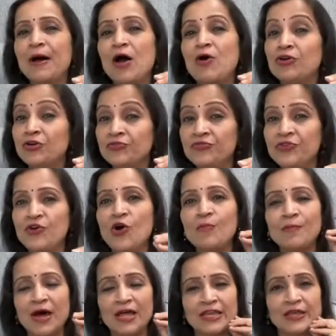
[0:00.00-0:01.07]
power of your
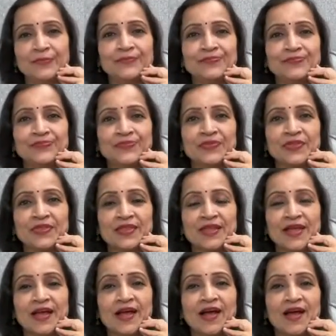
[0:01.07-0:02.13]
money.
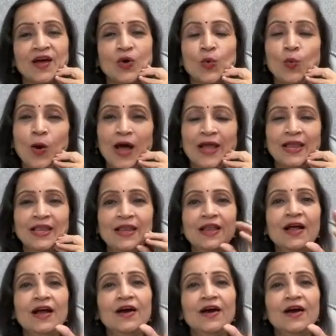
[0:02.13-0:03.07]
While